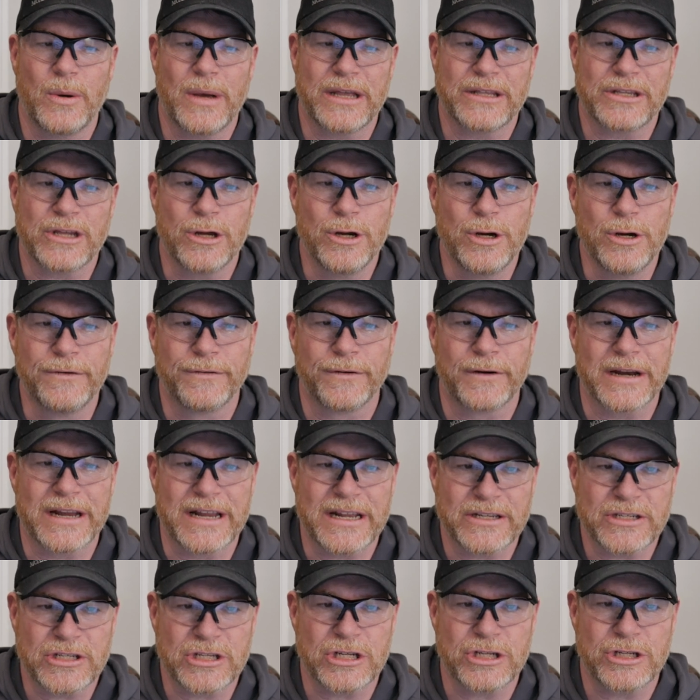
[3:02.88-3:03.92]
at the Hoover
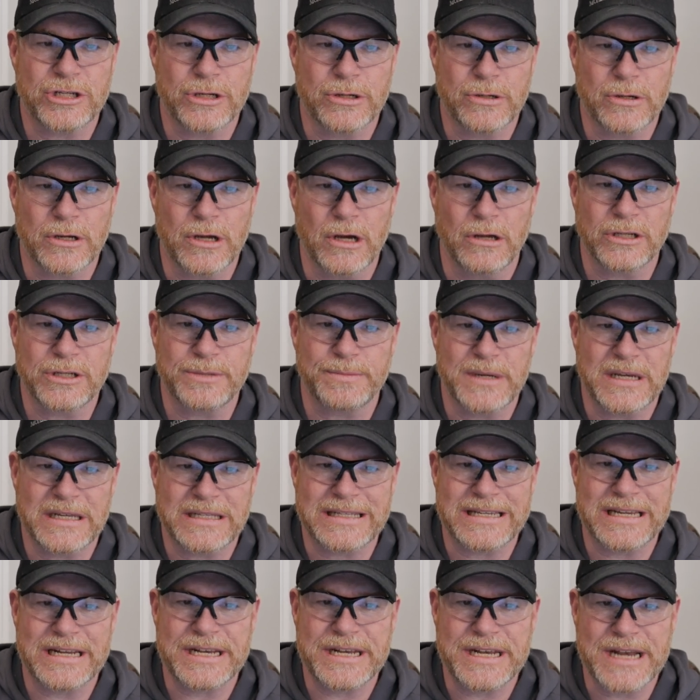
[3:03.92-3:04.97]
Institute, Goldsmith
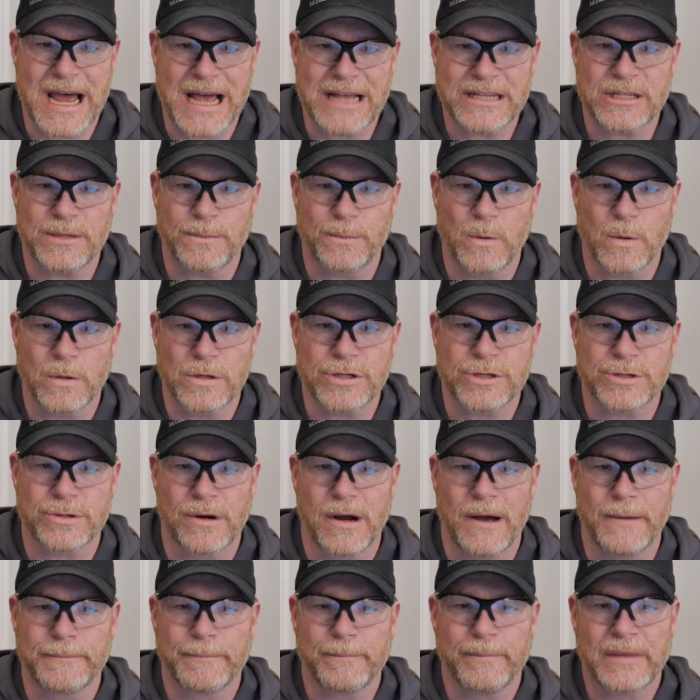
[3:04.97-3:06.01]
did not support
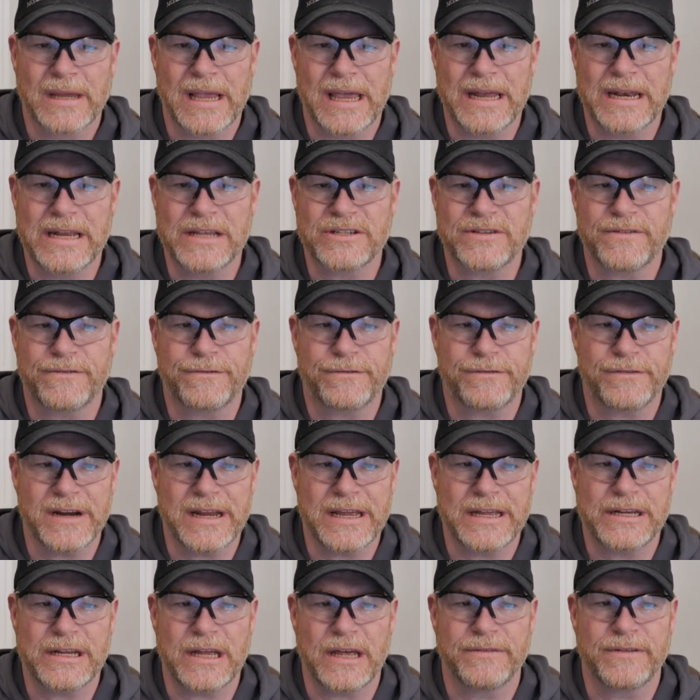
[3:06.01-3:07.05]
Trump and is a
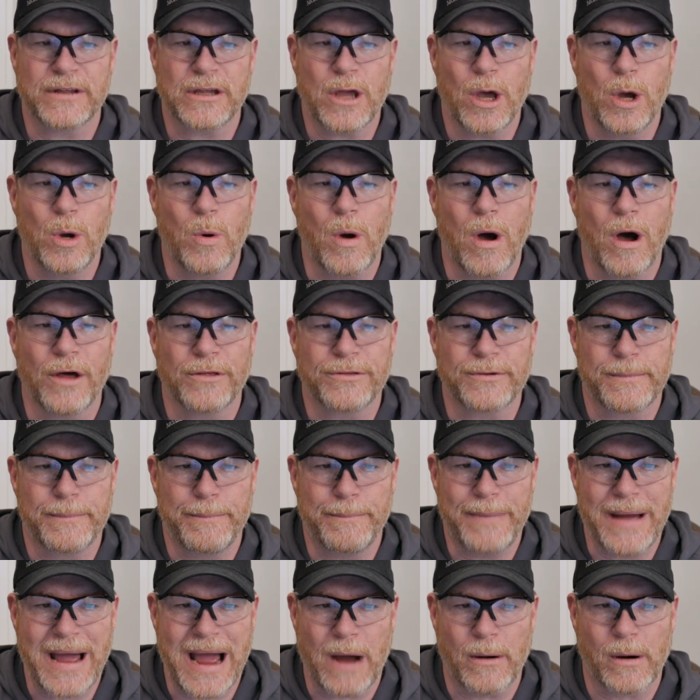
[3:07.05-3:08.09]
friend of the co-author
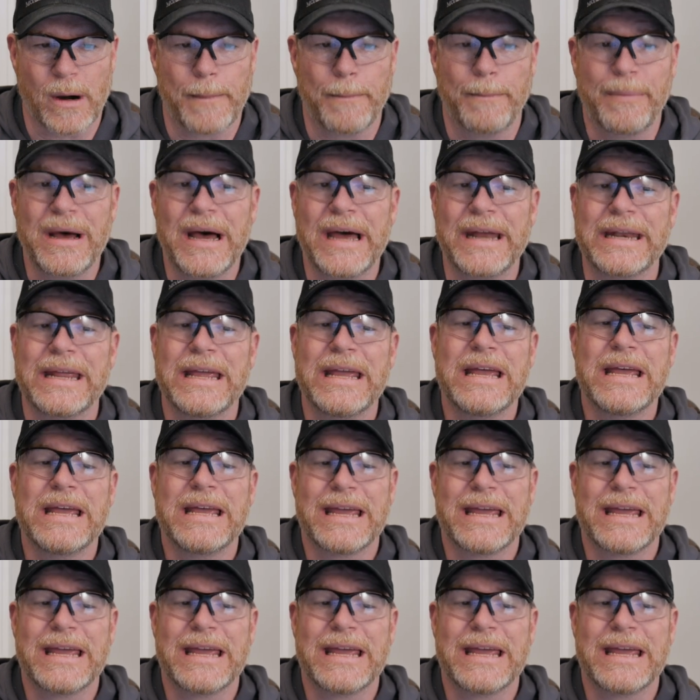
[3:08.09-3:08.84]
Bauer, but